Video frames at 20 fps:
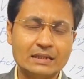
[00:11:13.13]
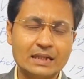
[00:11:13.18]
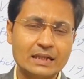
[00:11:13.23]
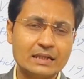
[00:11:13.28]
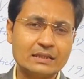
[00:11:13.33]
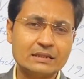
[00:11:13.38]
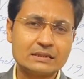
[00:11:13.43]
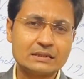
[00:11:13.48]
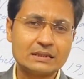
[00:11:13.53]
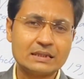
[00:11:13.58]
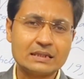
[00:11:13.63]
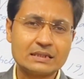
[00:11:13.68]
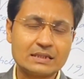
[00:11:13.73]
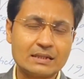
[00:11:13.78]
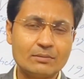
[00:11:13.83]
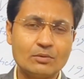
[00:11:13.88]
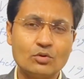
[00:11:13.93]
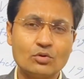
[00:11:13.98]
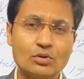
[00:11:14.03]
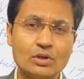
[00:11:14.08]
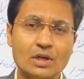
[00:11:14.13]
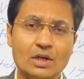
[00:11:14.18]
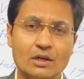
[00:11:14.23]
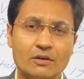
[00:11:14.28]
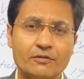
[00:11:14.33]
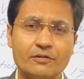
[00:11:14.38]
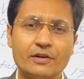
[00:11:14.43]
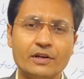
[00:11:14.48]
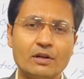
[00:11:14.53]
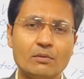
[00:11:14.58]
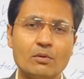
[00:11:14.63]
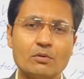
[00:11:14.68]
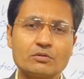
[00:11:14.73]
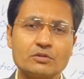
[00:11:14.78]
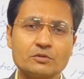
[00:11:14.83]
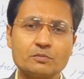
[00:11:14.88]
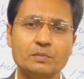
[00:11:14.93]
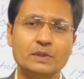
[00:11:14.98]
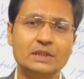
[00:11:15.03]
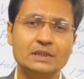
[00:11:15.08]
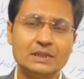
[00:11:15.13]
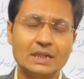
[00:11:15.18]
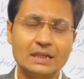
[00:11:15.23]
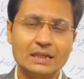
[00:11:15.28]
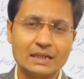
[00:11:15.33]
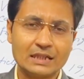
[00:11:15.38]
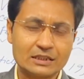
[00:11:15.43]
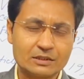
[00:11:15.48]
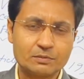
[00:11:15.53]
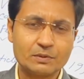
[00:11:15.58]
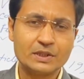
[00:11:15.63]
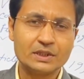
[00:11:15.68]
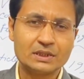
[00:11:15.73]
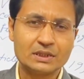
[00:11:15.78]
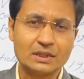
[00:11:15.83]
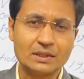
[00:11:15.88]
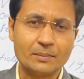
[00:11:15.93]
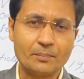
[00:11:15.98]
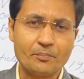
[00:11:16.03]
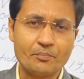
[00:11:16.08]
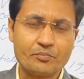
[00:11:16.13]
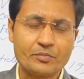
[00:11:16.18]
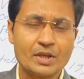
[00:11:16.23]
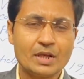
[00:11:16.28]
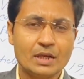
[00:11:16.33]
that is says about freedom of speech and expression.